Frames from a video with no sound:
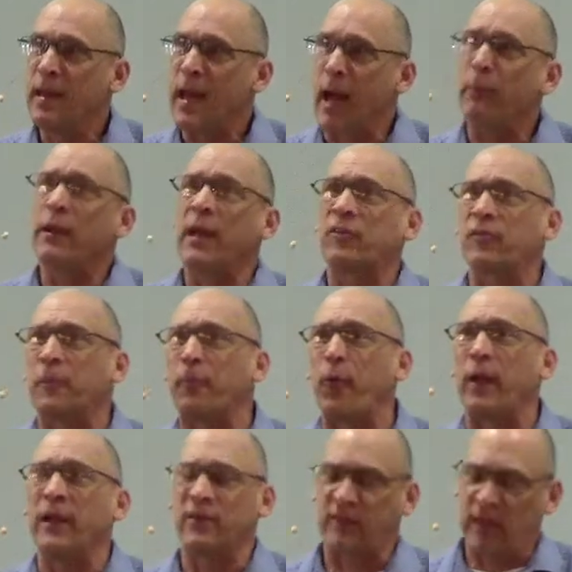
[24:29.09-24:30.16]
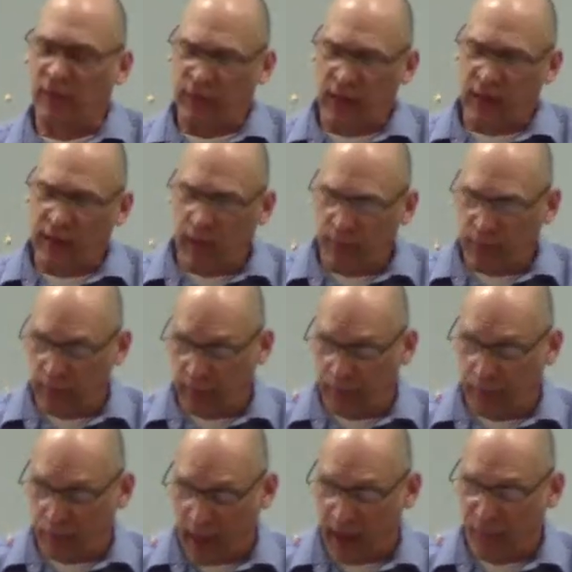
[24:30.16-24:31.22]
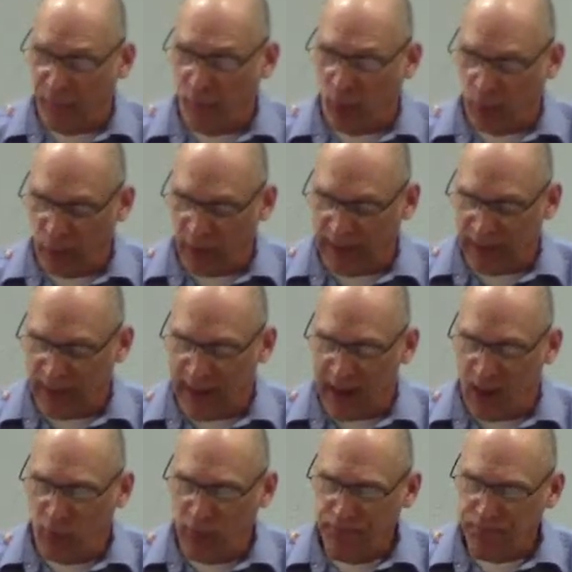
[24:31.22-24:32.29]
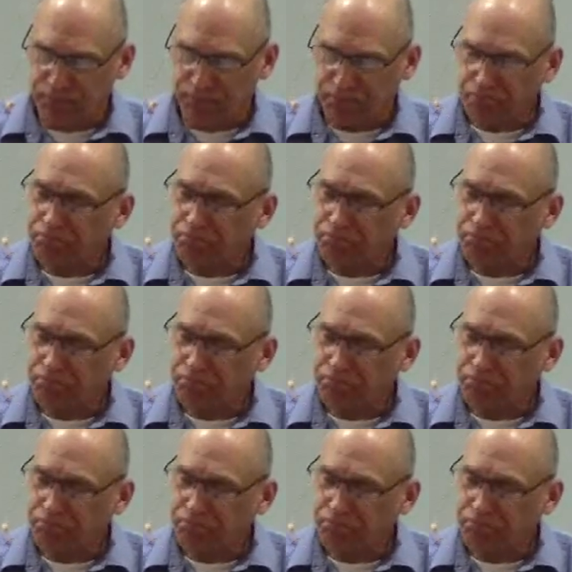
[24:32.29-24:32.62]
I would ask the praise team if they come to the platform right now.